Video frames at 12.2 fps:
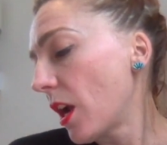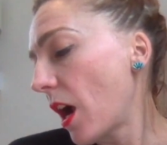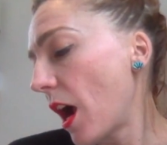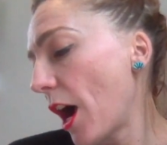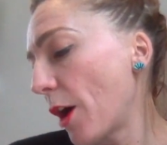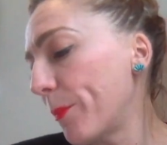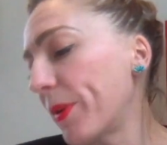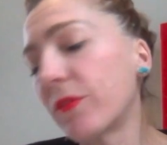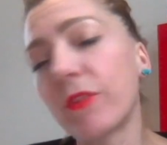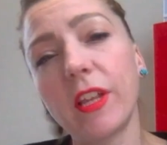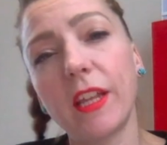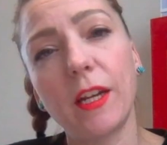but
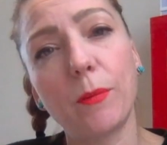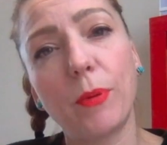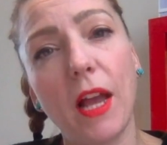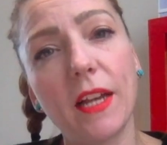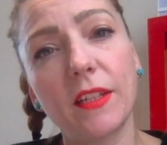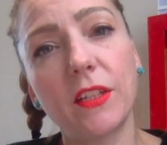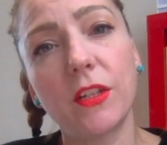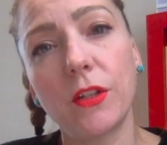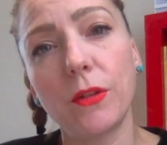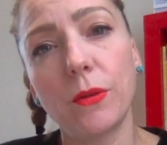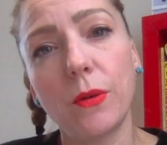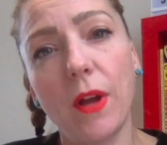really it applies
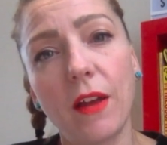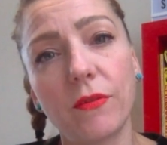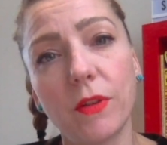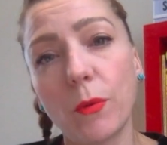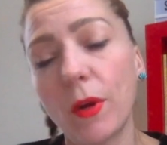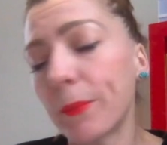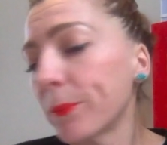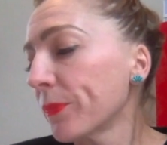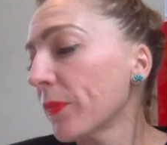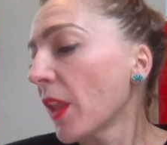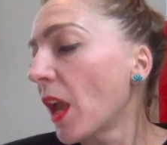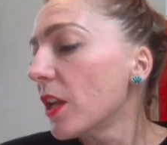to everyone.
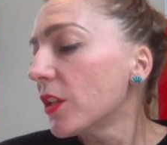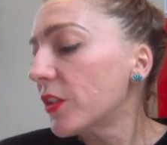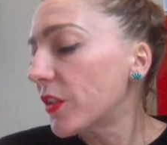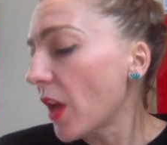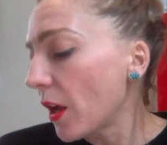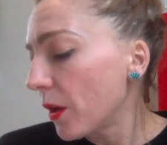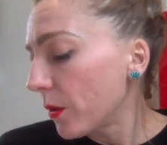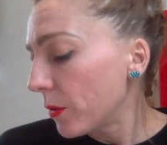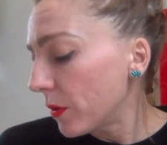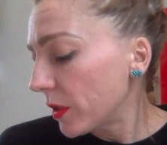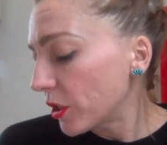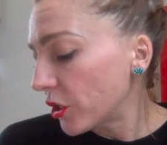
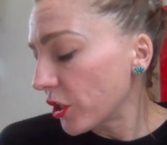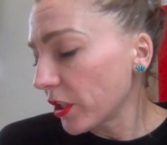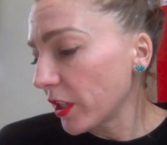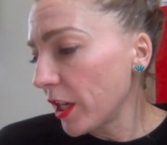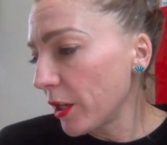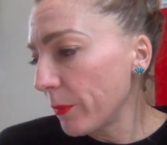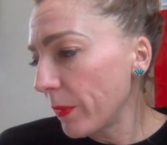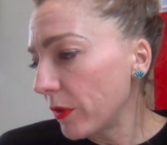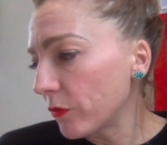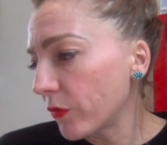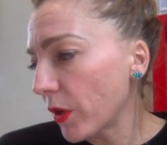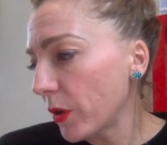So Durham
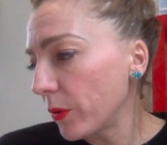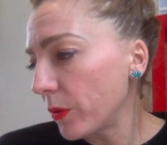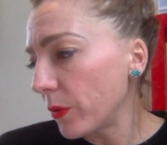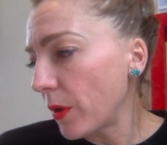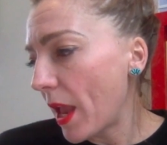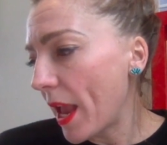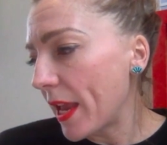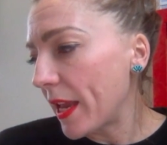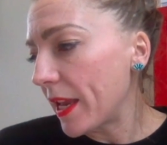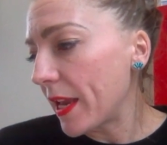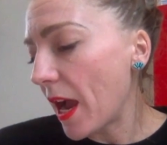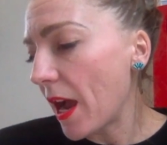wrote
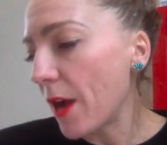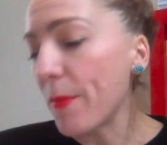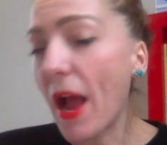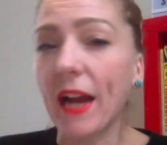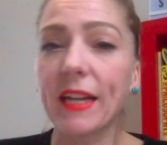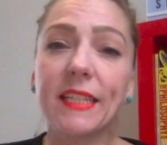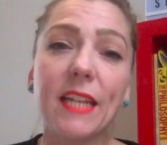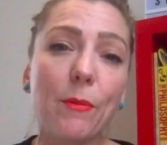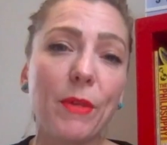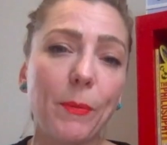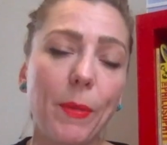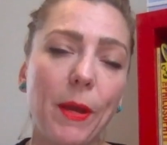a
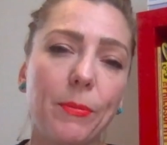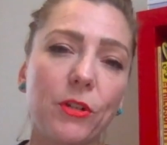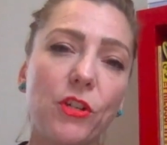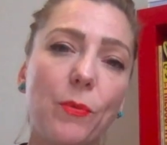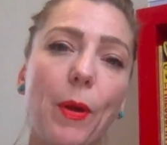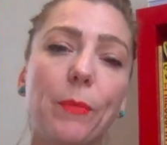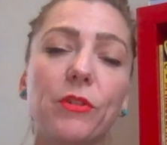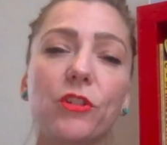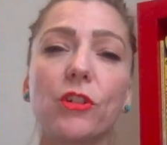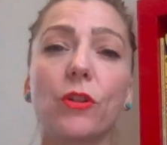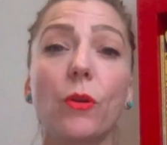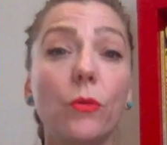academic paper. She
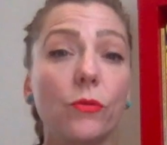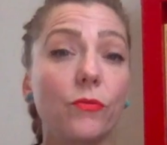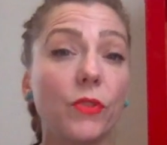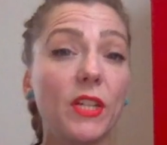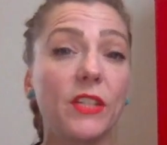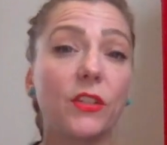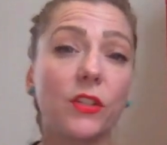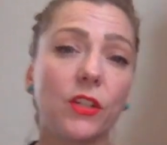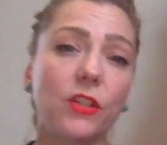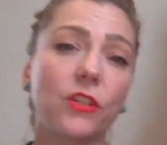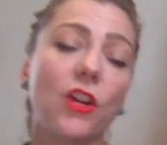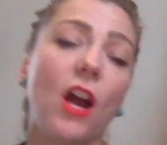published her own
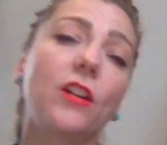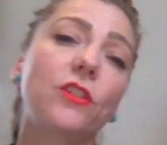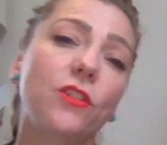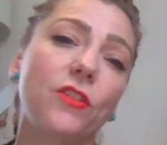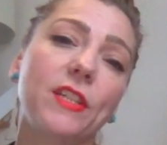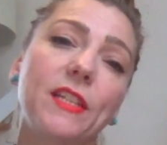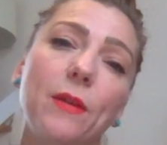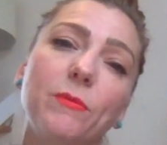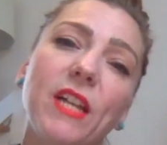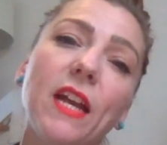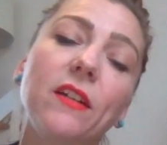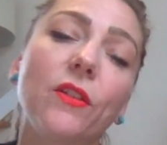research under the same
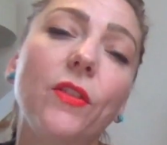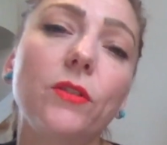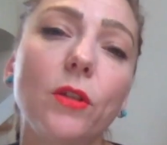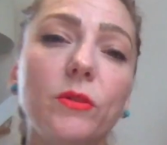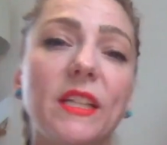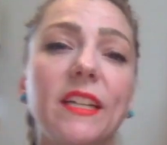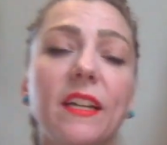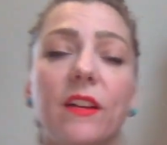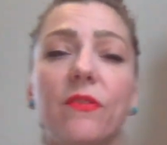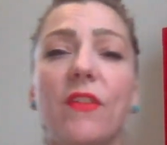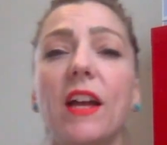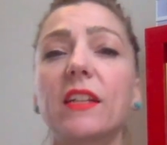title, The Lolita
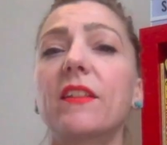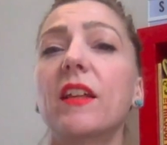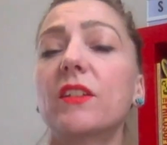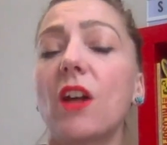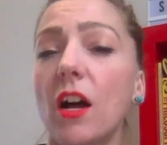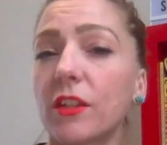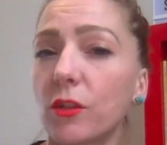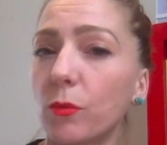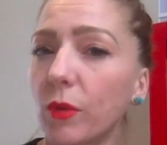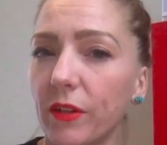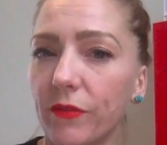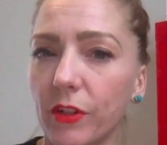Effect. That's also
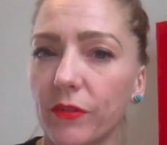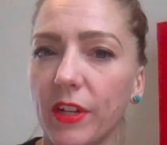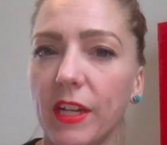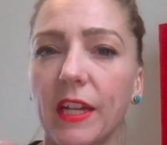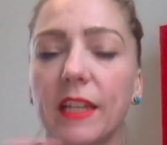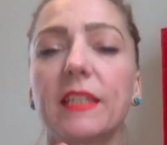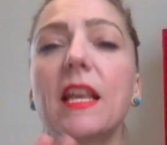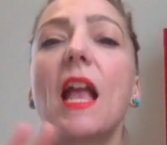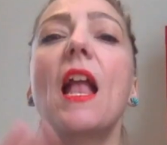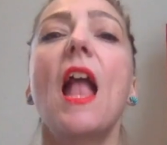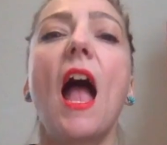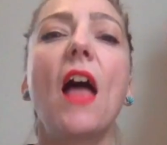one of your readings.
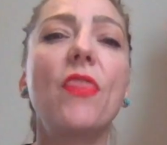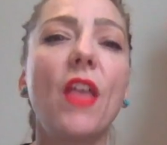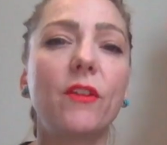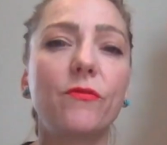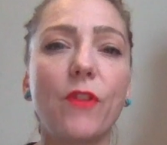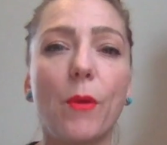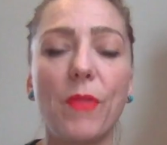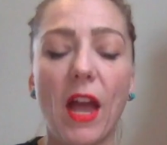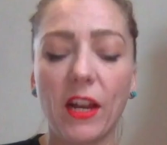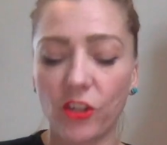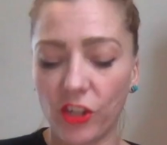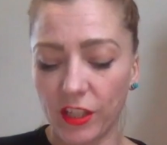And then from
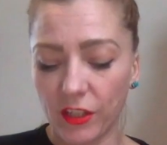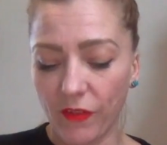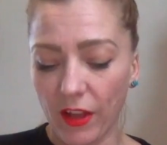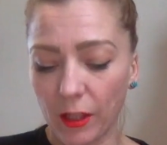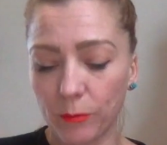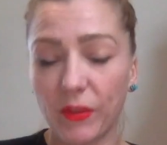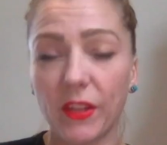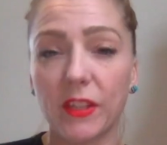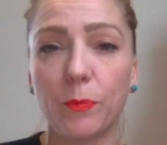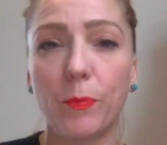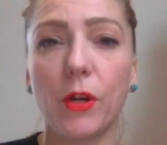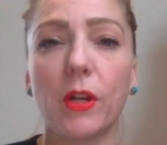that, she developed this
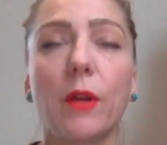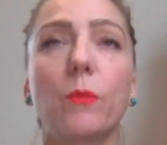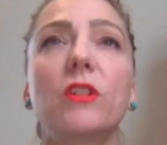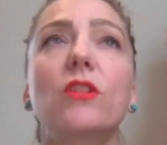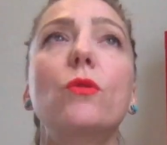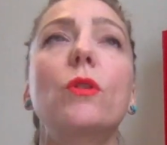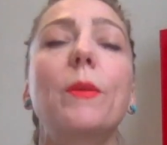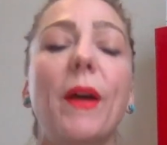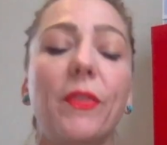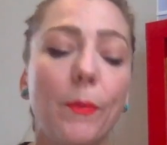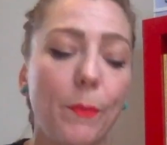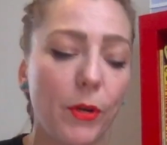book. And what's cool
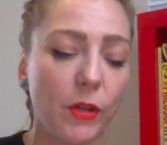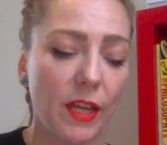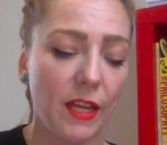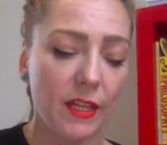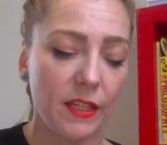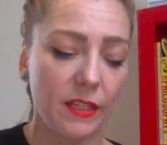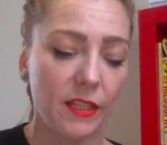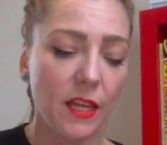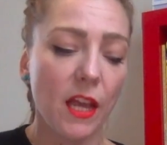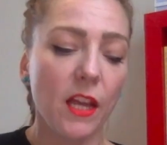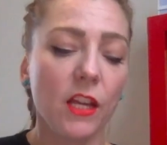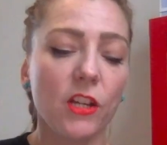about the book is
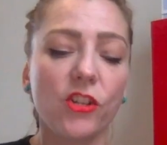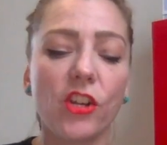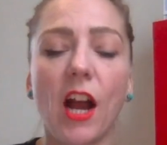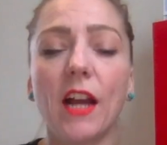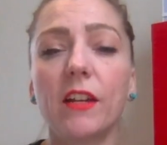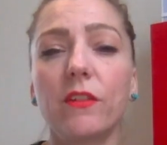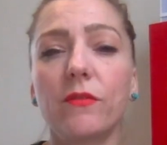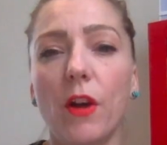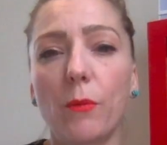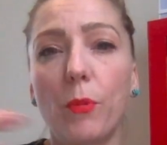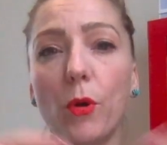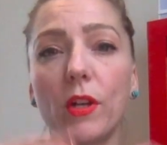she kind
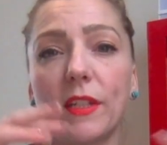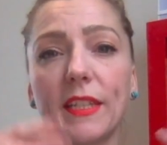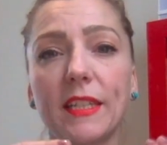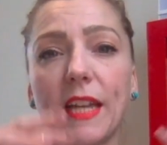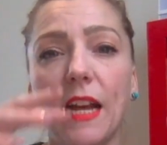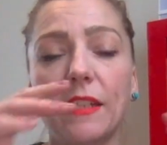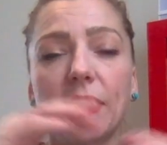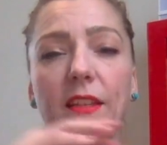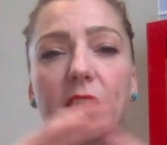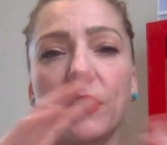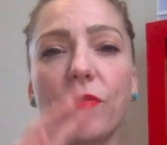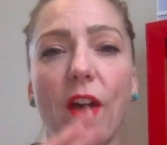of boils it down to
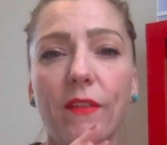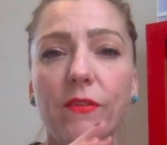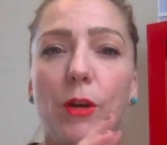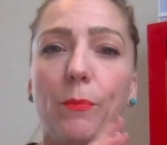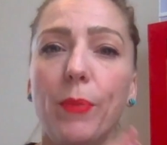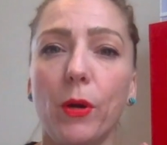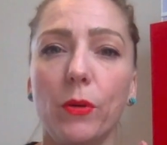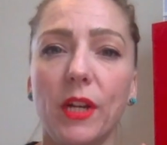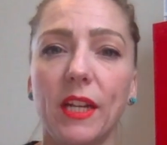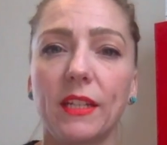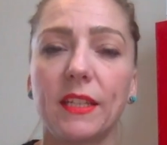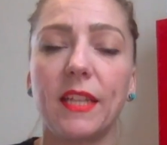these 5
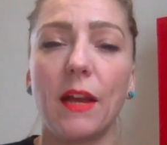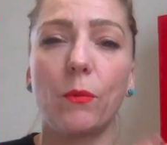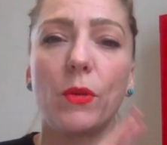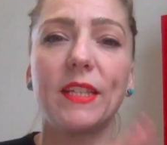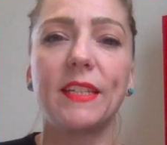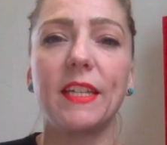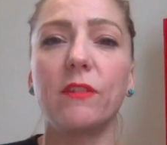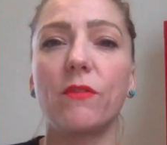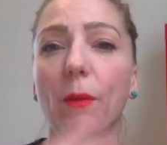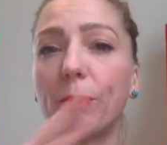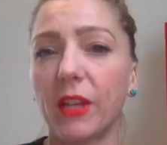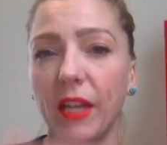components that we see
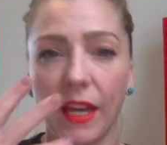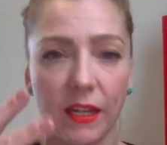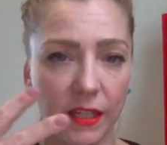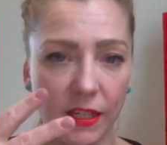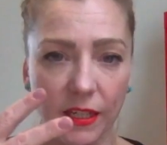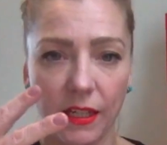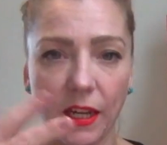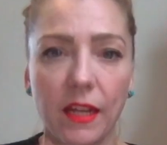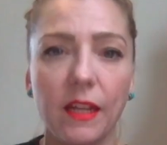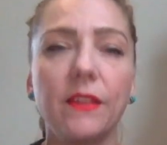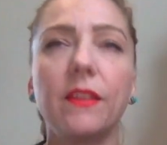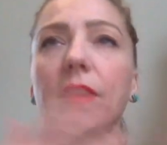replicated
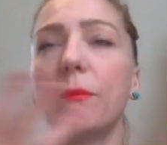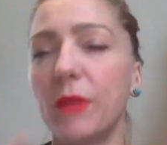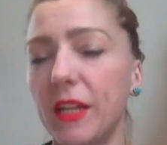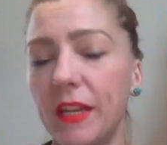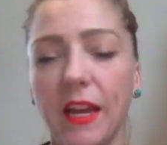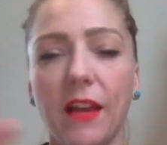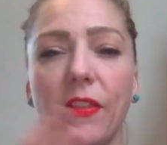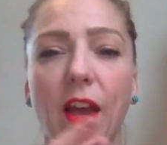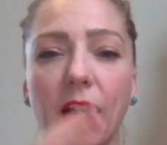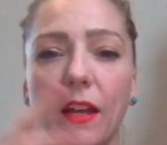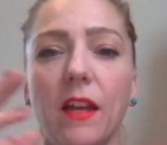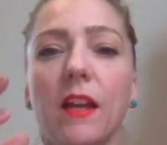in the media
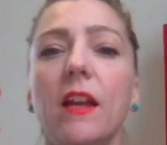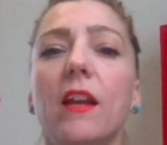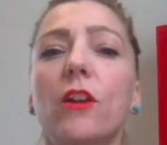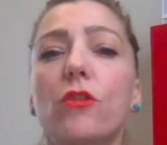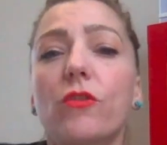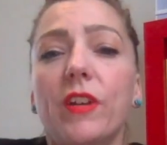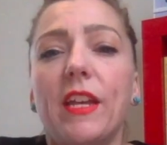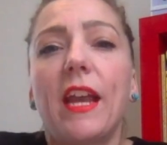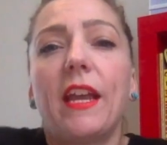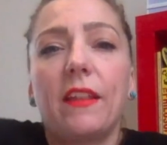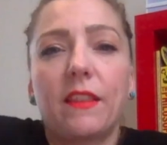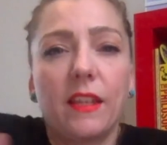that
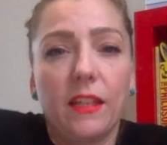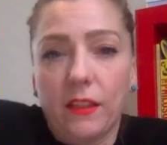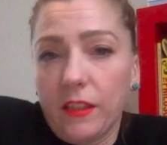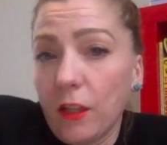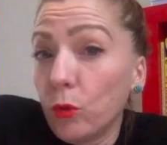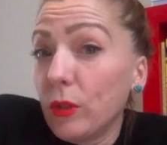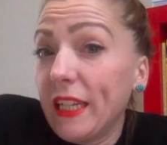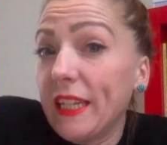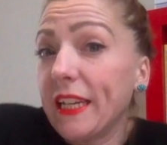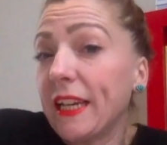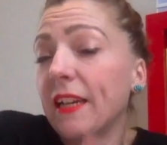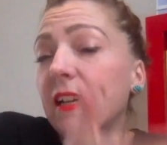create the
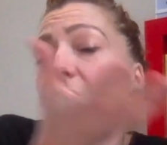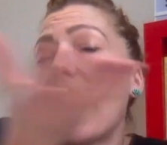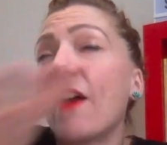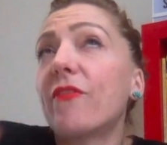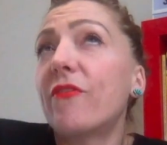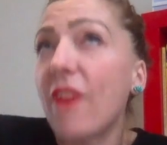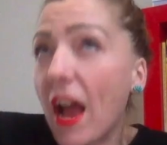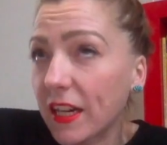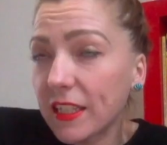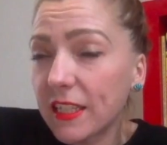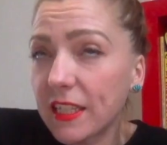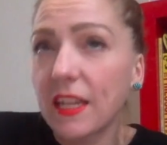Lolita
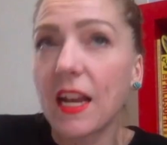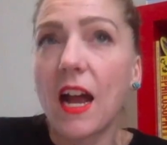Effect,